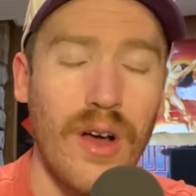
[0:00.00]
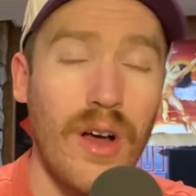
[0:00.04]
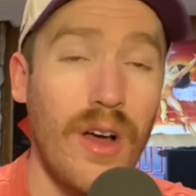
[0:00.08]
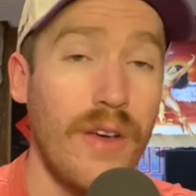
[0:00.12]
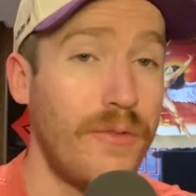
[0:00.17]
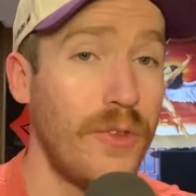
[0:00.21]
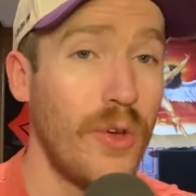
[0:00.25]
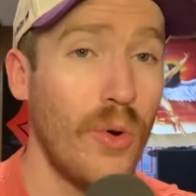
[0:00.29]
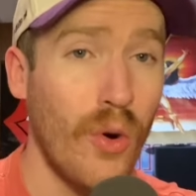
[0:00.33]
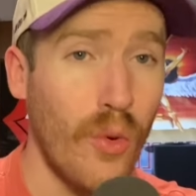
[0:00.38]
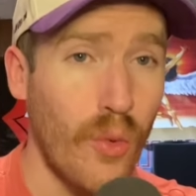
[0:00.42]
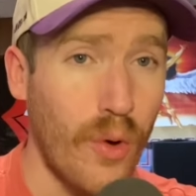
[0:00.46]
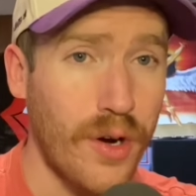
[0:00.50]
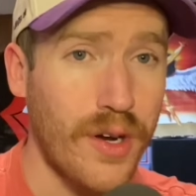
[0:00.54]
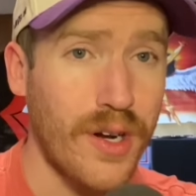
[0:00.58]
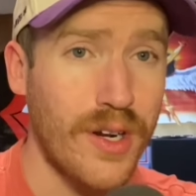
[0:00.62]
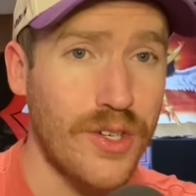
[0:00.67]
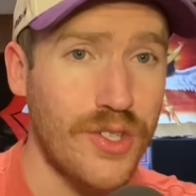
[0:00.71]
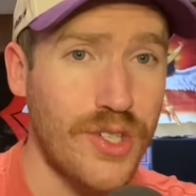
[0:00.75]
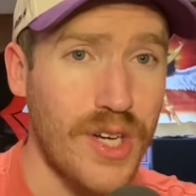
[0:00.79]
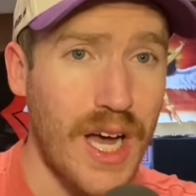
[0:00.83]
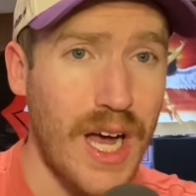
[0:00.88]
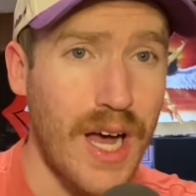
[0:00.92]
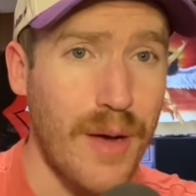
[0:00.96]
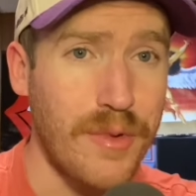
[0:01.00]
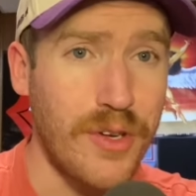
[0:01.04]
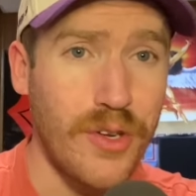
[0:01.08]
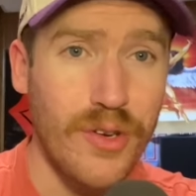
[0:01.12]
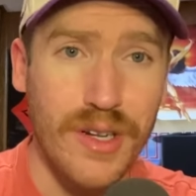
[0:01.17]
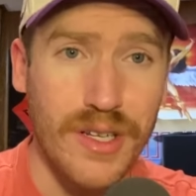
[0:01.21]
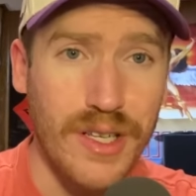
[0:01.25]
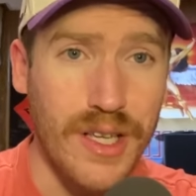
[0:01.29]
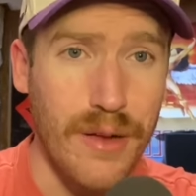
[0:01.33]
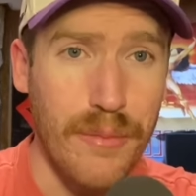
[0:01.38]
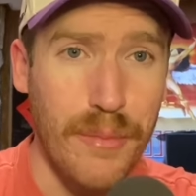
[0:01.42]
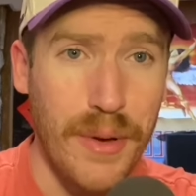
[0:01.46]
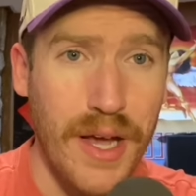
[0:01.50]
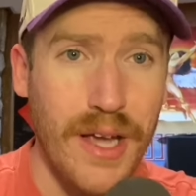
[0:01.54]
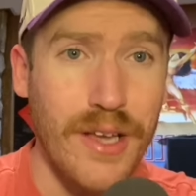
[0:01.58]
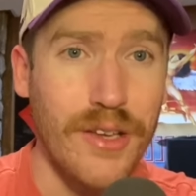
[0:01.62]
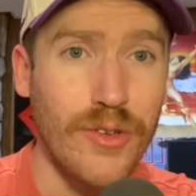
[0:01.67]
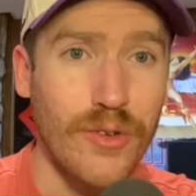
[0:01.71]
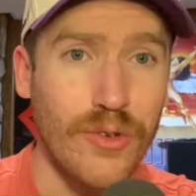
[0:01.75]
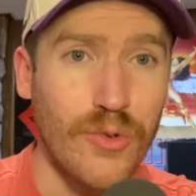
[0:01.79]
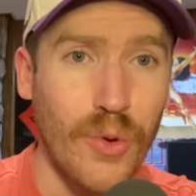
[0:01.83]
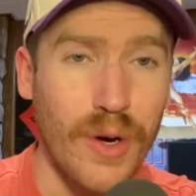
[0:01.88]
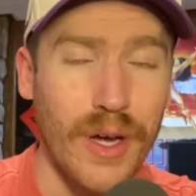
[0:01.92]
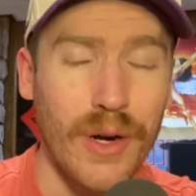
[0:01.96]
if you were working a job and you didn't get paid,
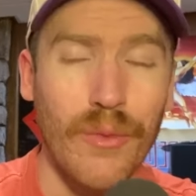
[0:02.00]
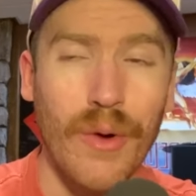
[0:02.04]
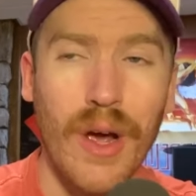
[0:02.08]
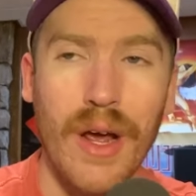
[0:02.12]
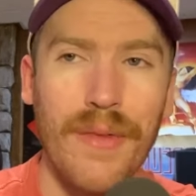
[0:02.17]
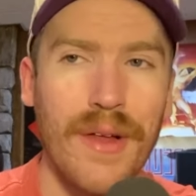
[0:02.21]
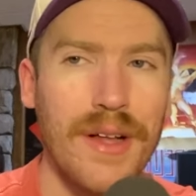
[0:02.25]
you'd quit, right?